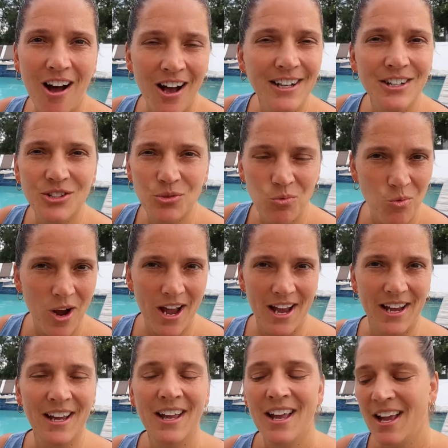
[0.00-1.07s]
on its
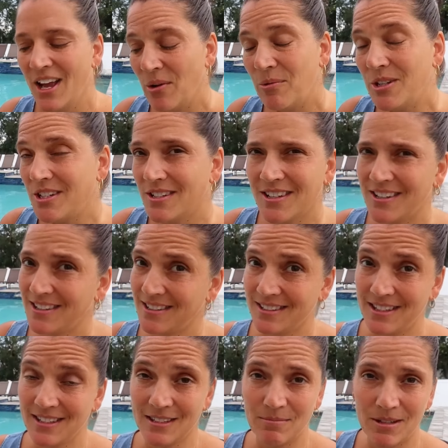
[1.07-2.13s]
way, which is good. It just
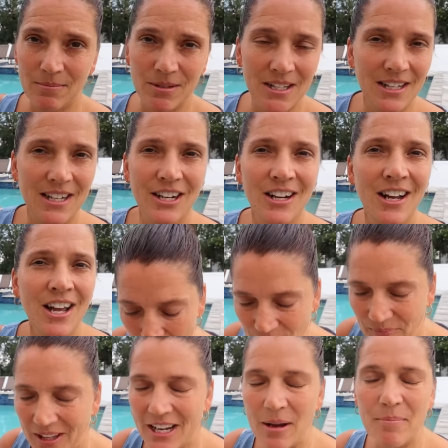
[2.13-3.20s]
takes some time to get here.
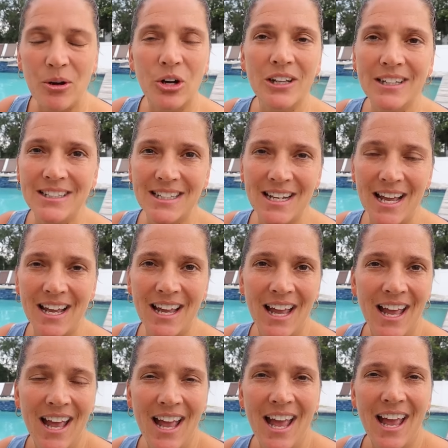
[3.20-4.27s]
Um, get up early today
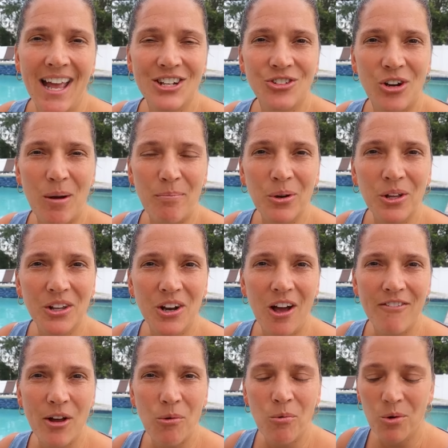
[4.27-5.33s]
and drop Brooklyn
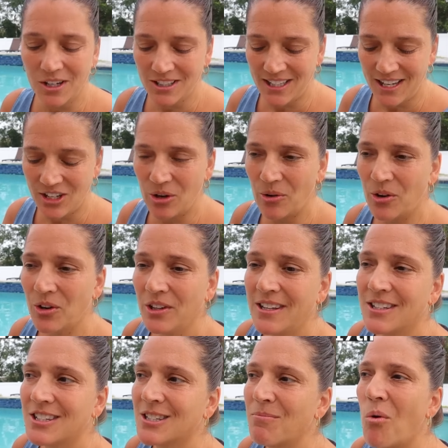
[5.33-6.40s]
off at work. She had to go early
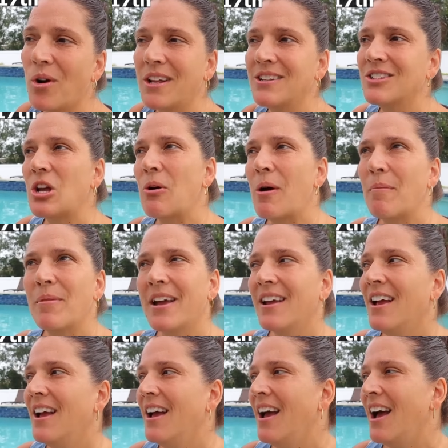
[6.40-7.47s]
this morning. So I'm like,
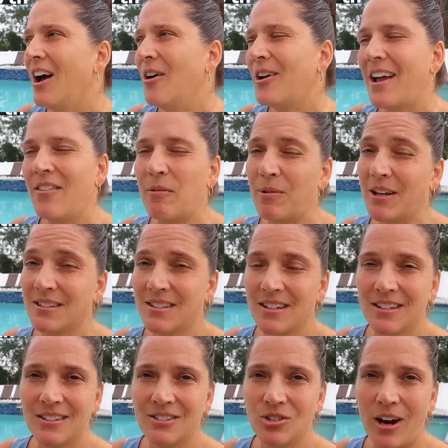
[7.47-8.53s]
okay. And then we got
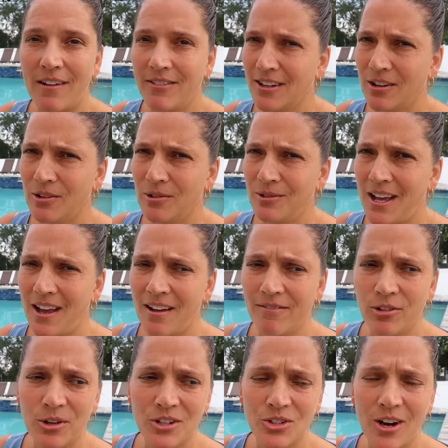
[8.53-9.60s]
stuck in traffic. Oh yeah,
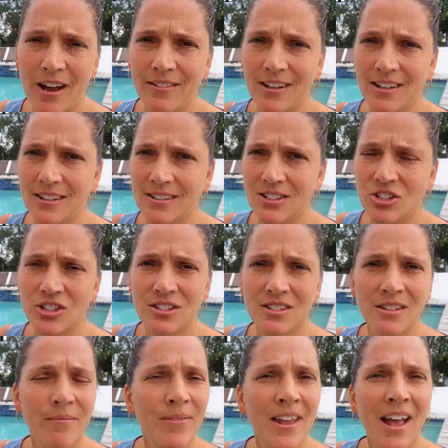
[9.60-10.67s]
Florida traffic is
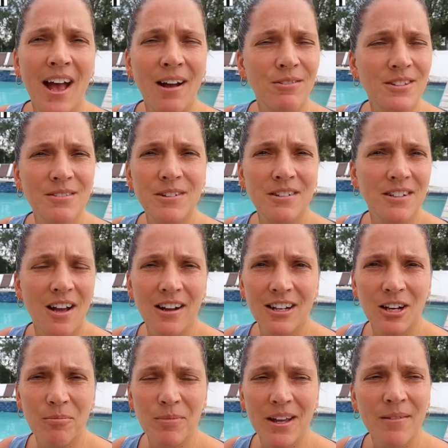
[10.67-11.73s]
just, I was, we were
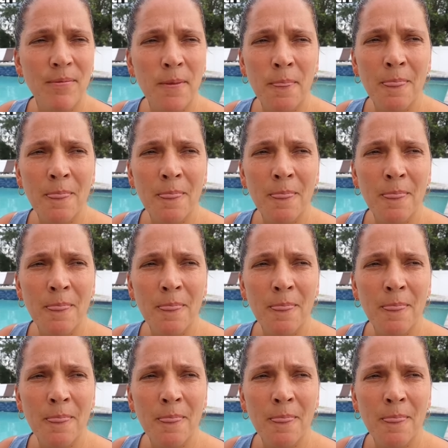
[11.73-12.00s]
talking and I'm like,